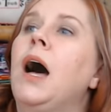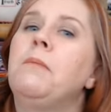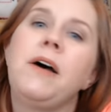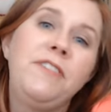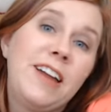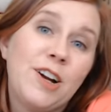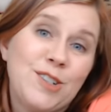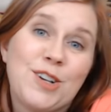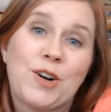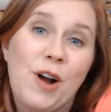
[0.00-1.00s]
My
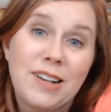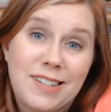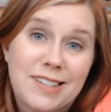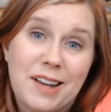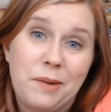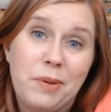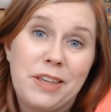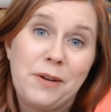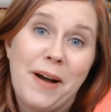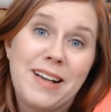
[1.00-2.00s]
fingers are crossed it's going to be
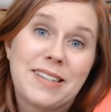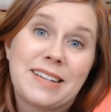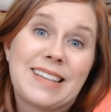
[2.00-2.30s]
the U S because